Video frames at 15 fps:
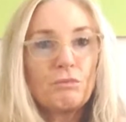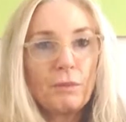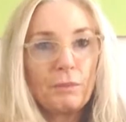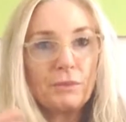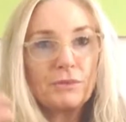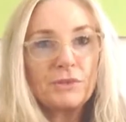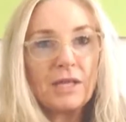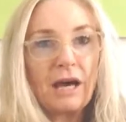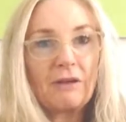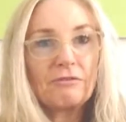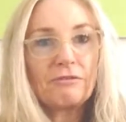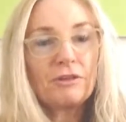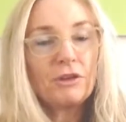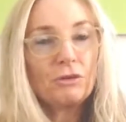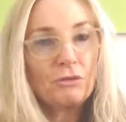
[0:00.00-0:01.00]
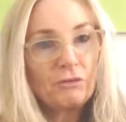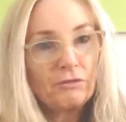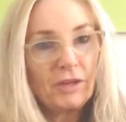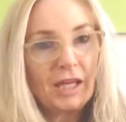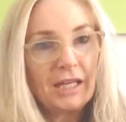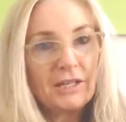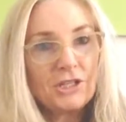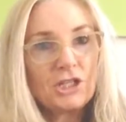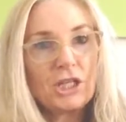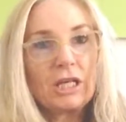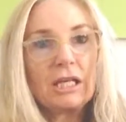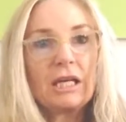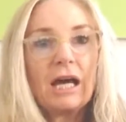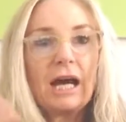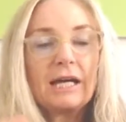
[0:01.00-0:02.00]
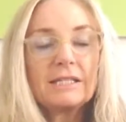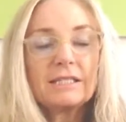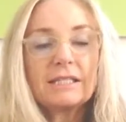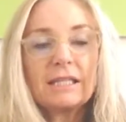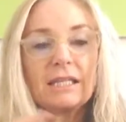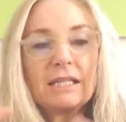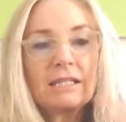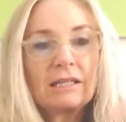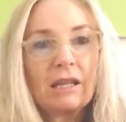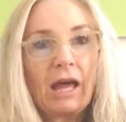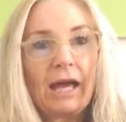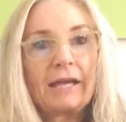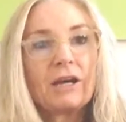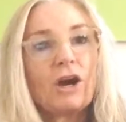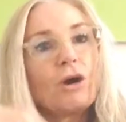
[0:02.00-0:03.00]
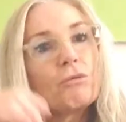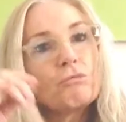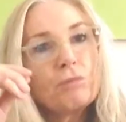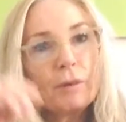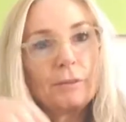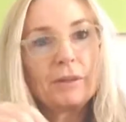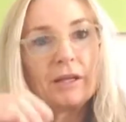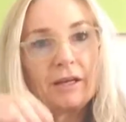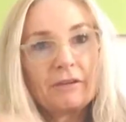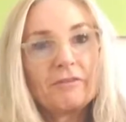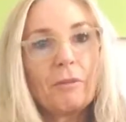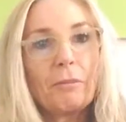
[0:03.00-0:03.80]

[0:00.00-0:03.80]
ripples out for you of energy. I see it like a rippling of a